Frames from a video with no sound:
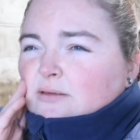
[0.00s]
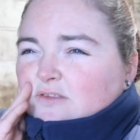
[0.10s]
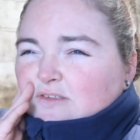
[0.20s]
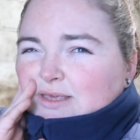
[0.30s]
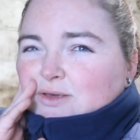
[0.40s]

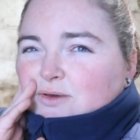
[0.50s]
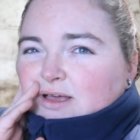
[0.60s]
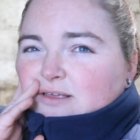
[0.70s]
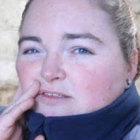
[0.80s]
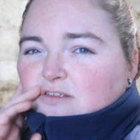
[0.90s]
see you
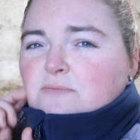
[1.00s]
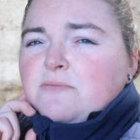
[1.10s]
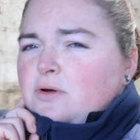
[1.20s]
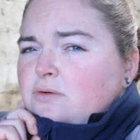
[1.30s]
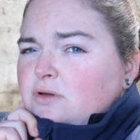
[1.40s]
guys
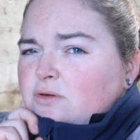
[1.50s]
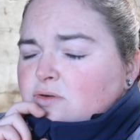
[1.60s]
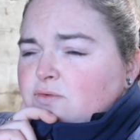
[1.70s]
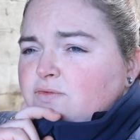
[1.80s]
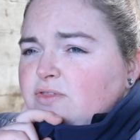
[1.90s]

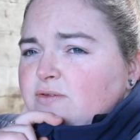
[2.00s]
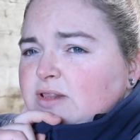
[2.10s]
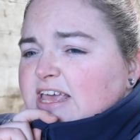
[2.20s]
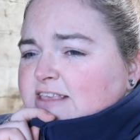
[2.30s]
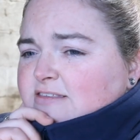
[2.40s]
tomorrow for the
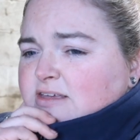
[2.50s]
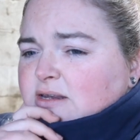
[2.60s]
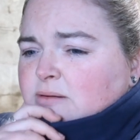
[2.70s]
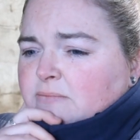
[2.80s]
lesson,